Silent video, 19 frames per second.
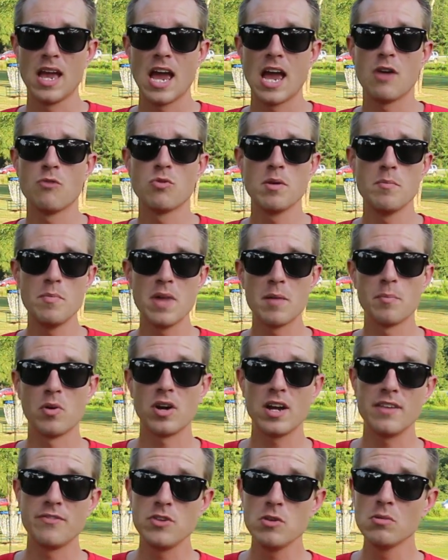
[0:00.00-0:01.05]
And remember,
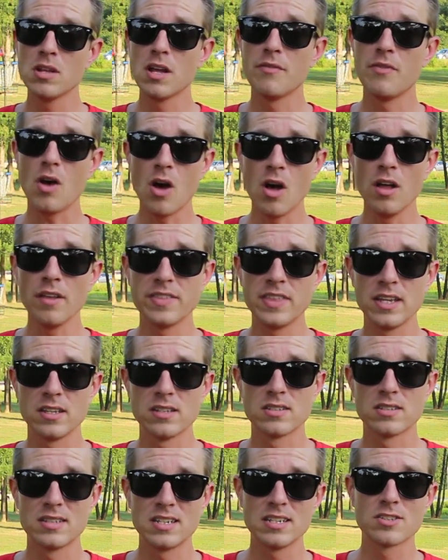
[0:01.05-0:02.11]
if you love all
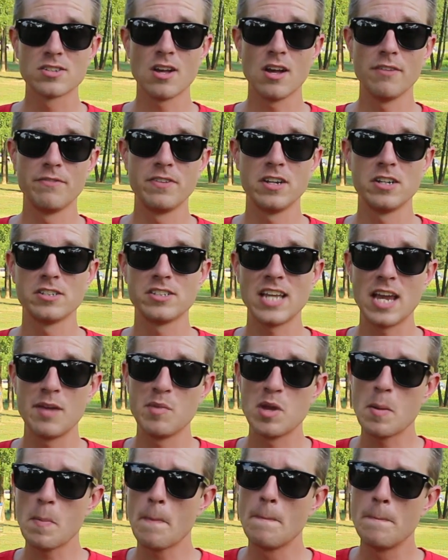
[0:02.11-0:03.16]
things disc golf
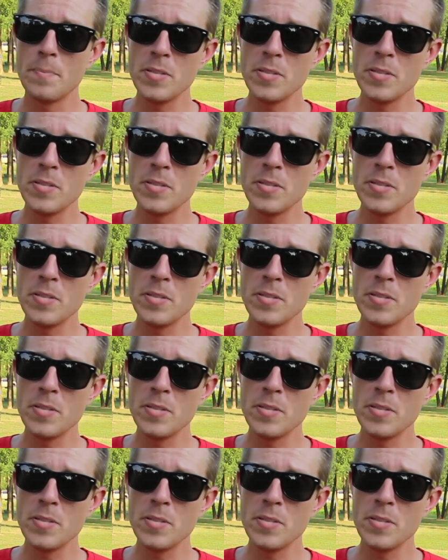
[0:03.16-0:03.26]
entertainment,